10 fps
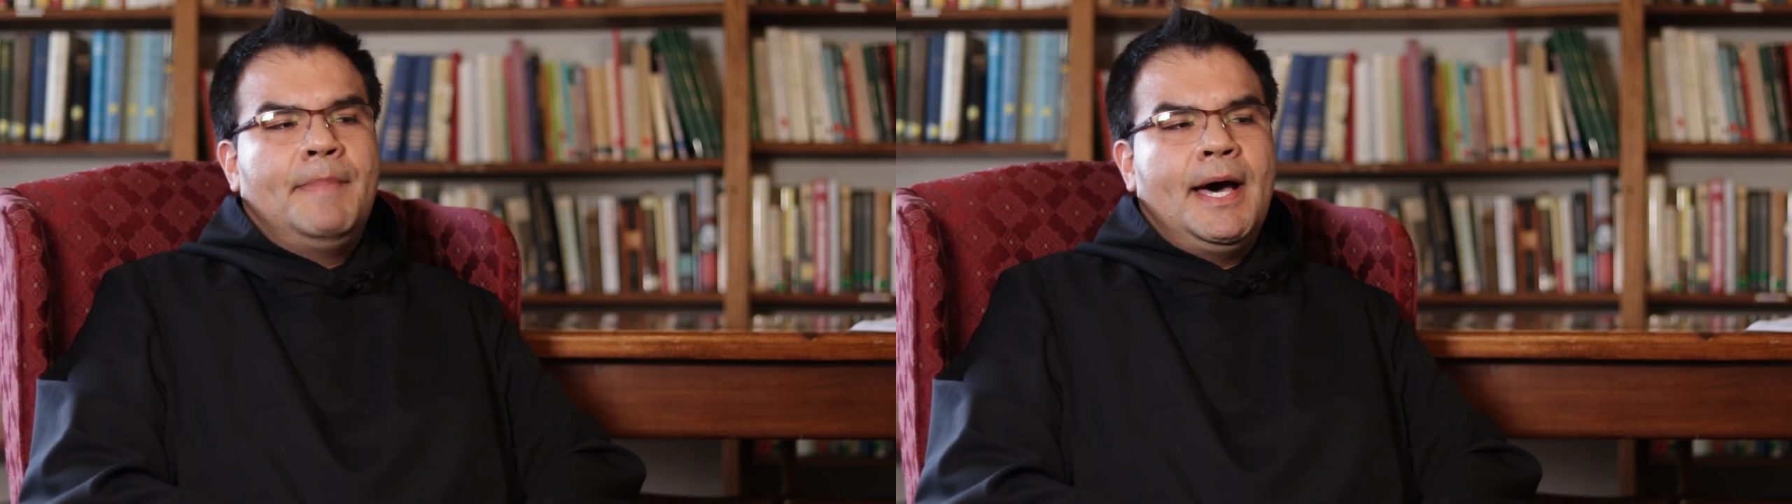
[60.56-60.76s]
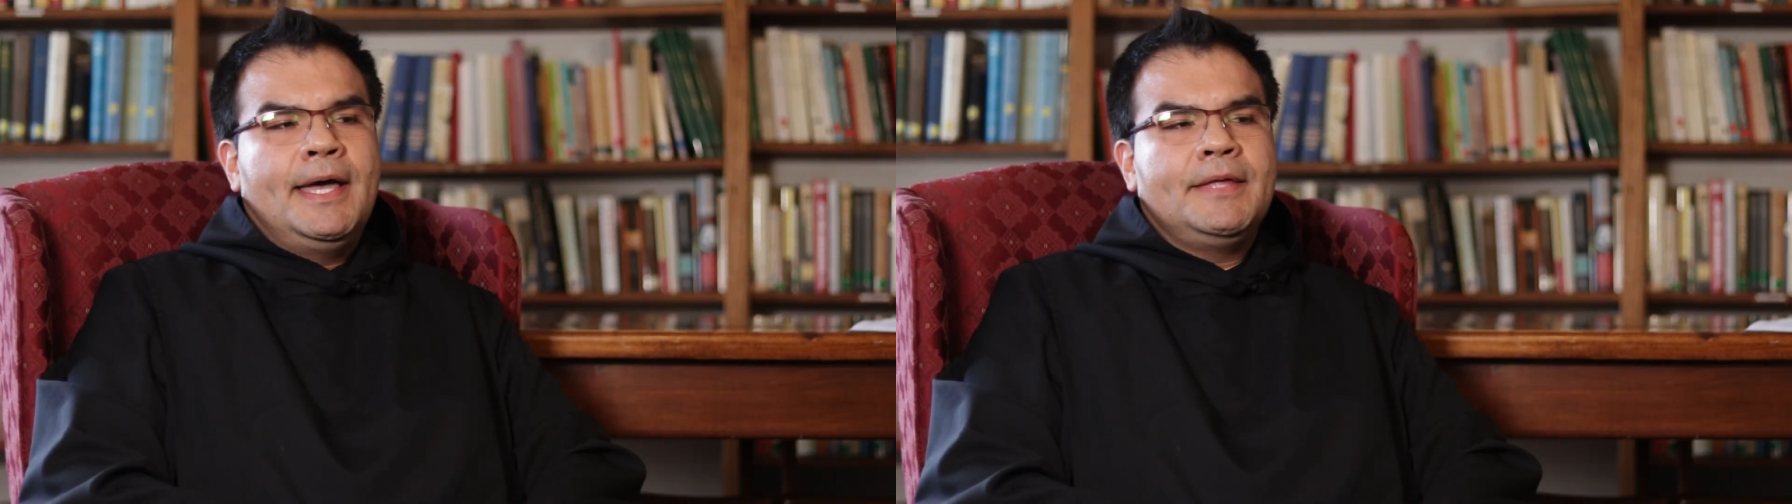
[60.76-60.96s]

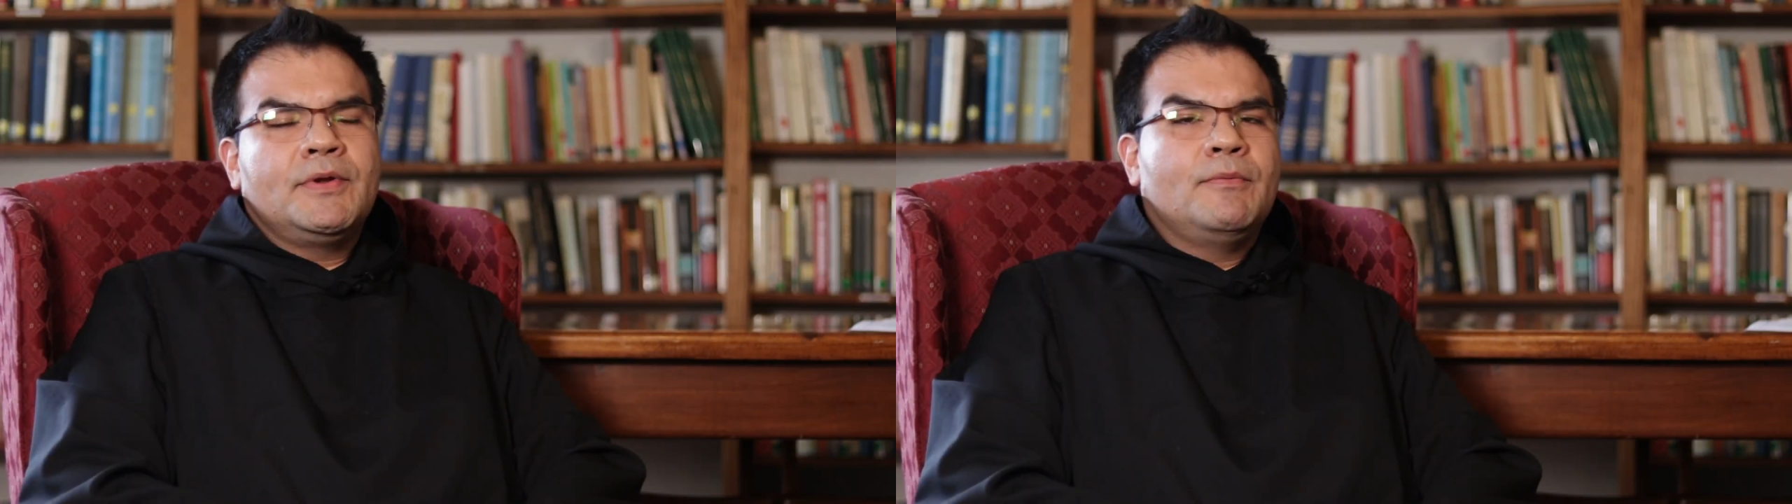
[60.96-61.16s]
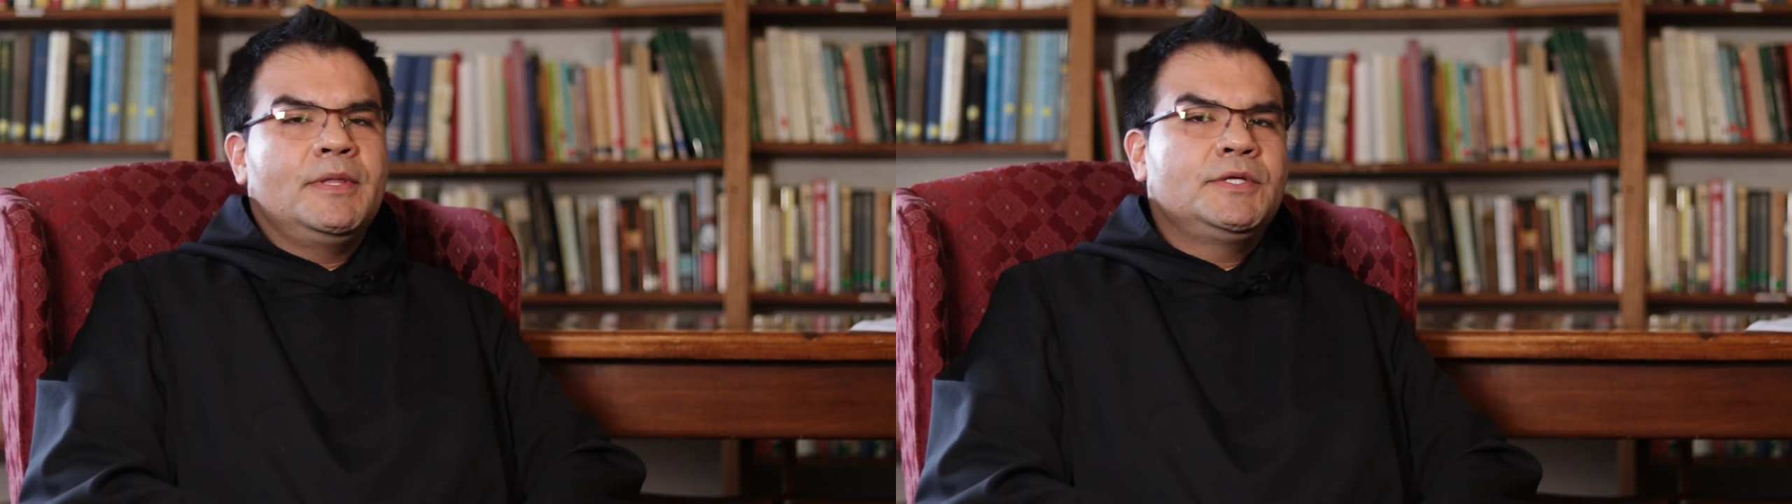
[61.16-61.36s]
By
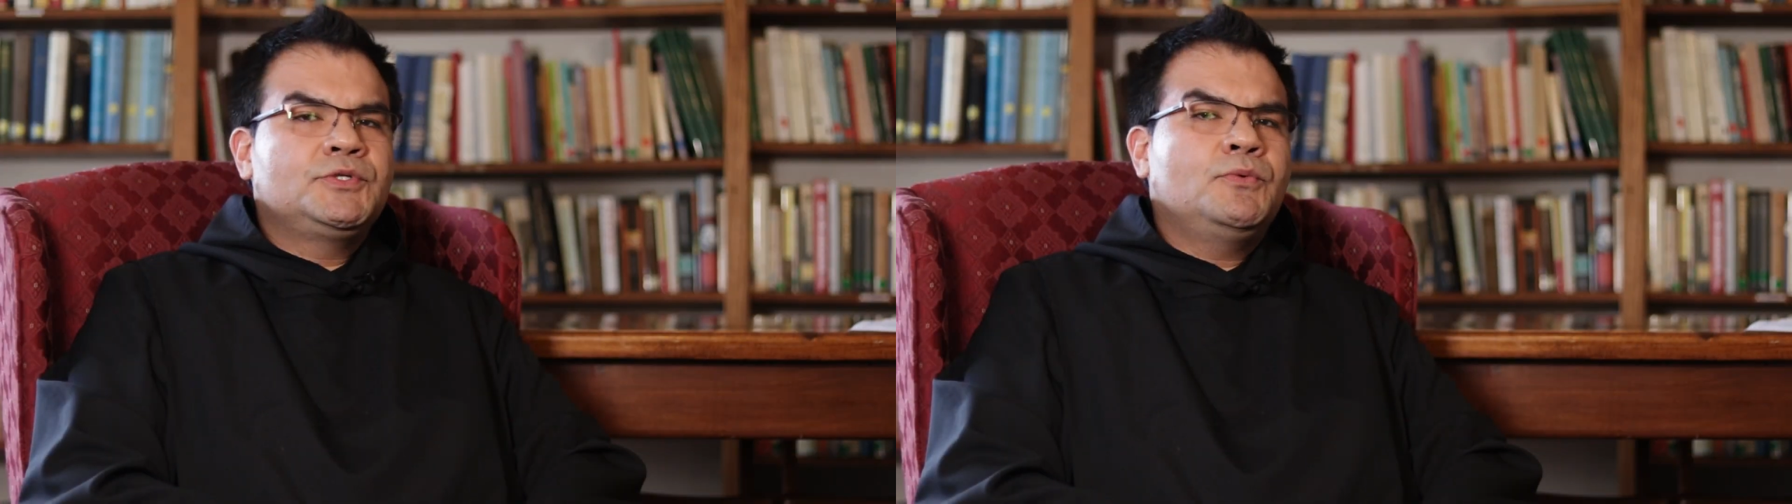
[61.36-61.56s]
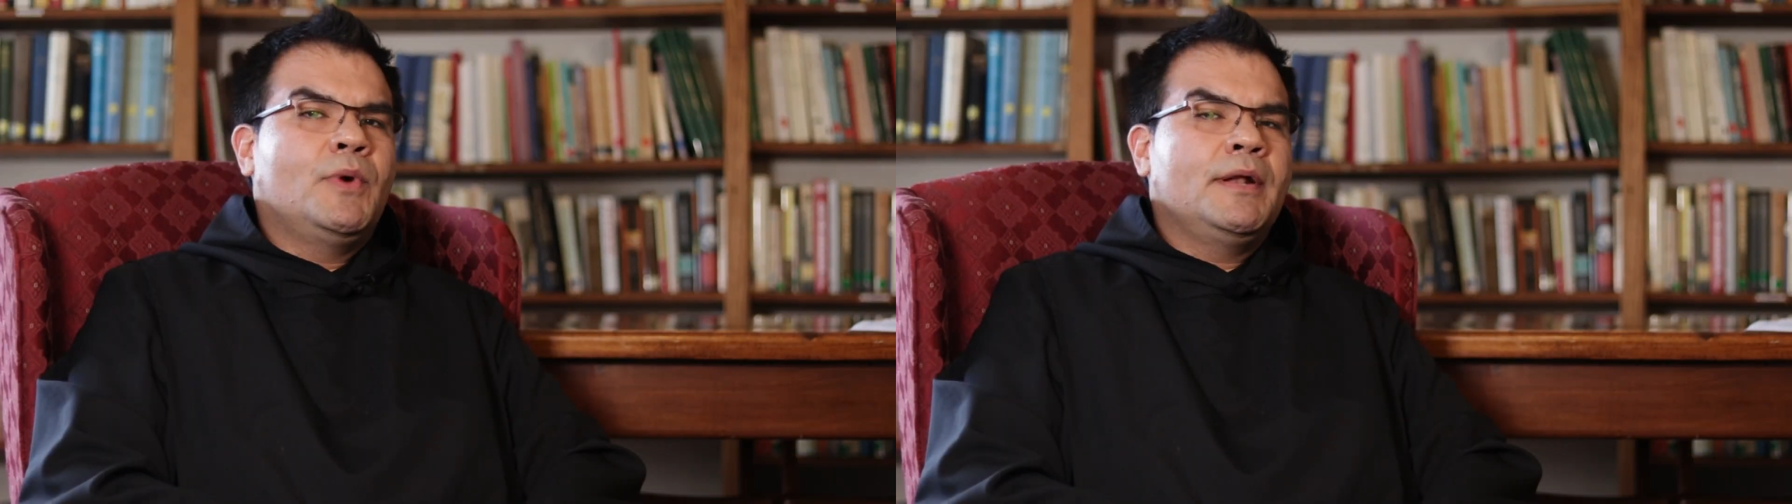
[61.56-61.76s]
recommendation,